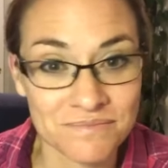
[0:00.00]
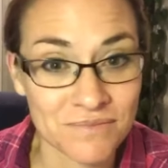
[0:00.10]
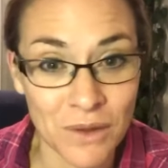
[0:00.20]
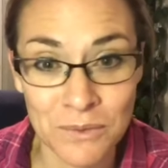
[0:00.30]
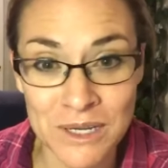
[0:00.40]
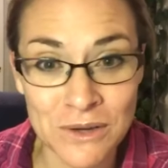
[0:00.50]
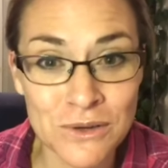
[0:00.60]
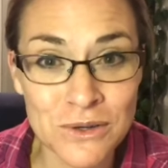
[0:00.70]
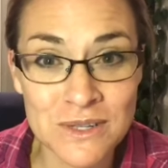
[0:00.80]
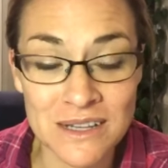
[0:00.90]
when you
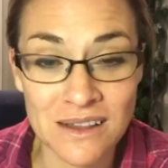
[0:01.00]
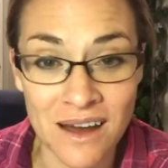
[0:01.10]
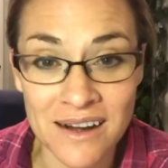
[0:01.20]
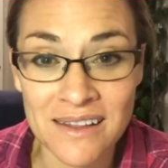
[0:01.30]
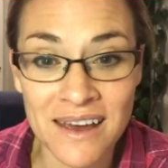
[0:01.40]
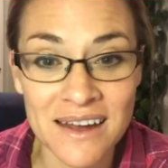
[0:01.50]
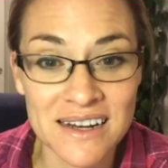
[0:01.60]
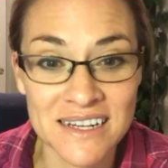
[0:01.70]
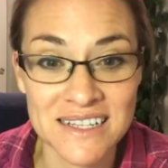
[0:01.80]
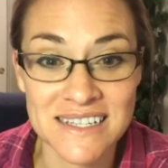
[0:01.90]
use a lot of that,
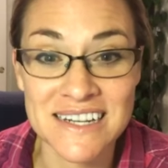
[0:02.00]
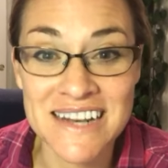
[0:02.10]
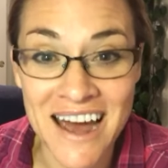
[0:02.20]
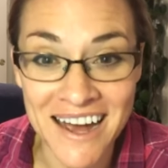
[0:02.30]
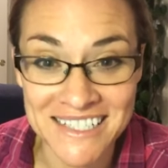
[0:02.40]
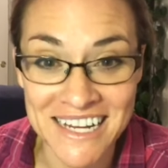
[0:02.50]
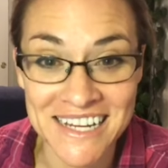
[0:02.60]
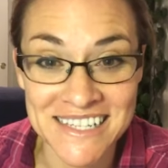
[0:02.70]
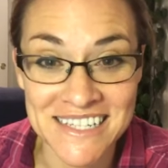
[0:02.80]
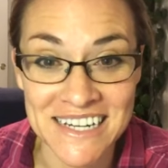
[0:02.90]
it is not
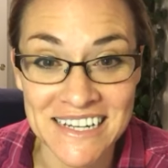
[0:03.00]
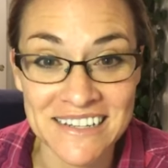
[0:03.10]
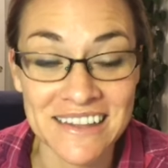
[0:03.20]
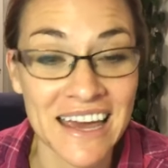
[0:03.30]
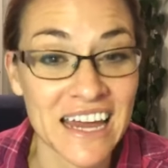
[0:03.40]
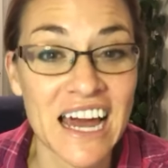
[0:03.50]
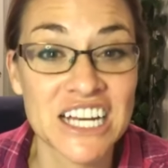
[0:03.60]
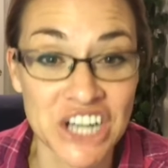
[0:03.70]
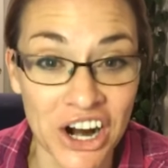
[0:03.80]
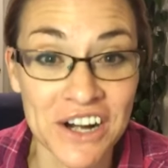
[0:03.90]
tasty, like a
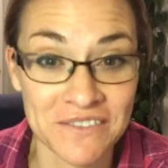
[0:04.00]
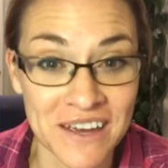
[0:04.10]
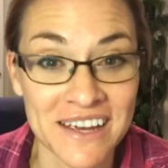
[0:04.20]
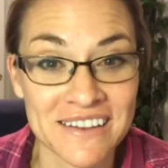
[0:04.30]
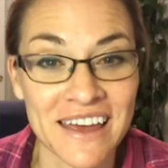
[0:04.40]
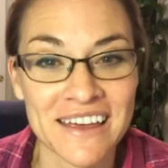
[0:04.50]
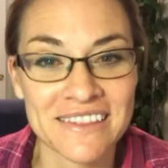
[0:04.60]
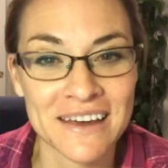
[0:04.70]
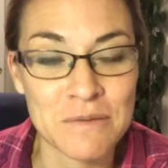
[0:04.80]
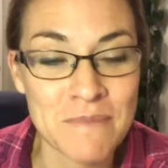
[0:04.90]
ton of it, like
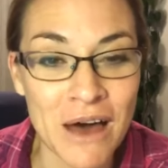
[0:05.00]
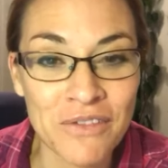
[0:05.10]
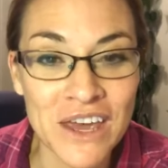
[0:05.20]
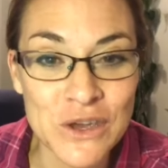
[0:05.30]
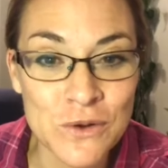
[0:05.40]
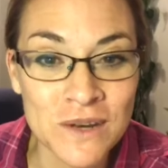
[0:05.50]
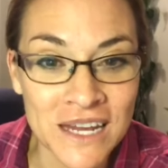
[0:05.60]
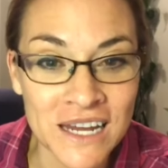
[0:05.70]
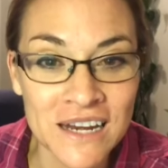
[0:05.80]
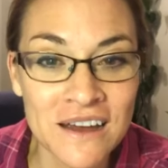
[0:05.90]
the amount that you
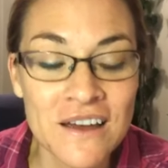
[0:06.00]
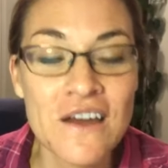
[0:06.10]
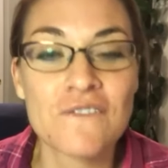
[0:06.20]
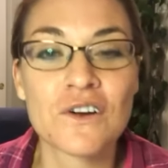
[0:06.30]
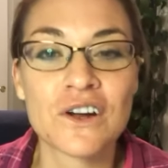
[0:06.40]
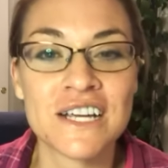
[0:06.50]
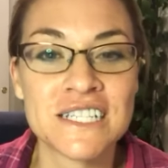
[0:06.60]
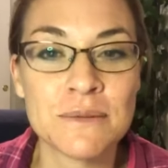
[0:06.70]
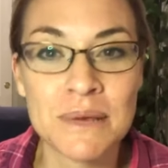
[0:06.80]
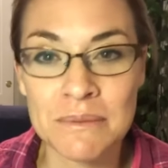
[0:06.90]
need for it
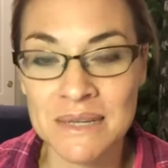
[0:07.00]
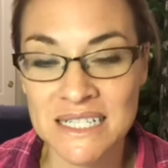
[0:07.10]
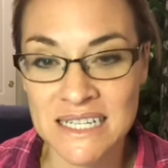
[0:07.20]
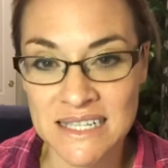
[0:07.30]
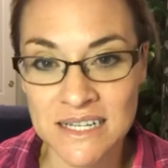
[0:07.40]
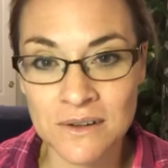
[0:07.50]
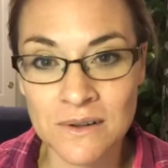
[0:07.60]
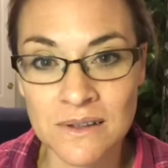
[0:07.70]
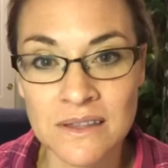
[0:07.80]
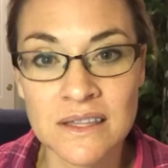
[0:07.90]
to be
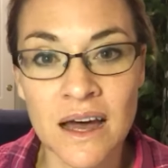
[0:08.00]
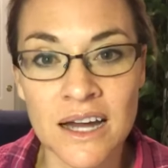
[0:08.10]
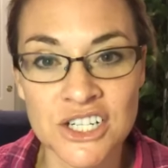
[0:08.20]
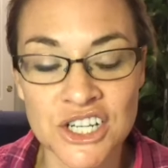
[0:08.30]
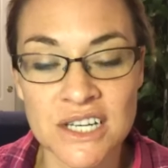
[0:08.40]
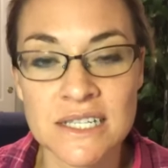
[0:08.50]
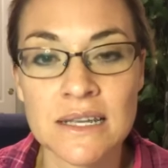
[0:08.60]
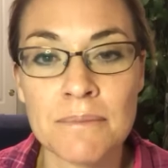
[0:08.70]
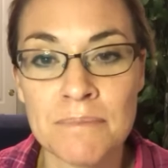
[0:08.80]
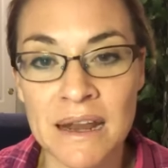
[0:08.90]
medicinal, not just
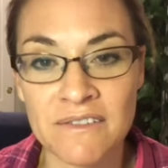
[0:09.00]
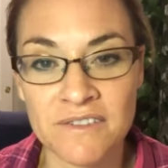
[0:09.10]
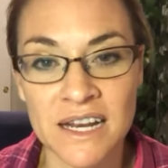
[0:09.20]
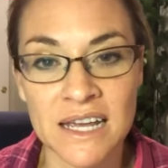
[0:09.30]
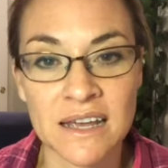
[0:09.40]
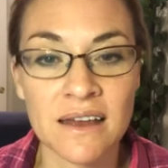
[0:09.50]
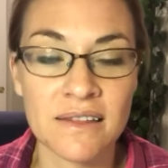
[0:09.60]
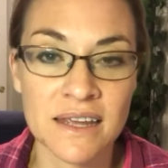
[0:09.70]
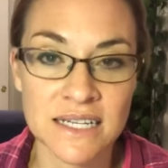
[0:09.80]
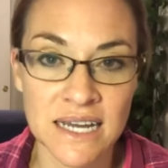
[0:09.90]
benefiting
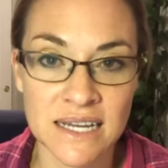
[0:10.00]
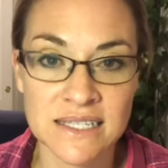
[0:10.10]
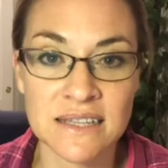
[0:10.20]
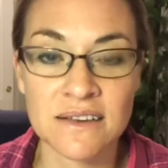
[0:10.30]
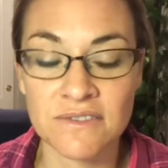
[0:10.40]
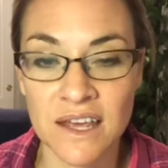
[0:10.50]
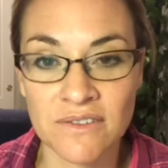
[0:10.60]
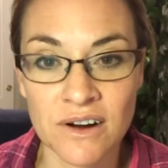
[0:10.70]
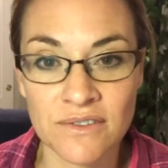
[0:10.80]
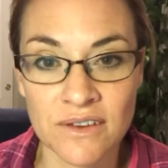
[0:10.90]
the taste and the
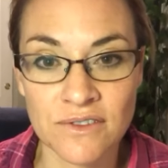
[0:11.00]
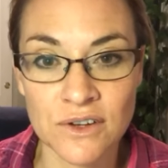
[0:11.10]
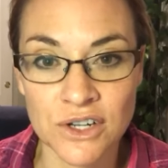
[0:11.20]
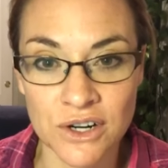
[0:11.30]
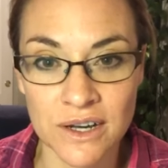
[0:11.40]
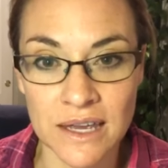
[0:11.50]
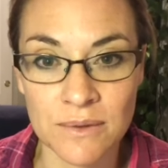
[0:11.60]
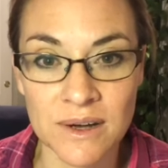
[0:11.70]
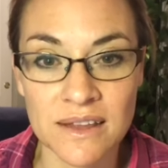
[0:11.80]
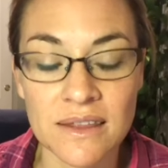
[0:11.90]
flavor of the food you're cooking with.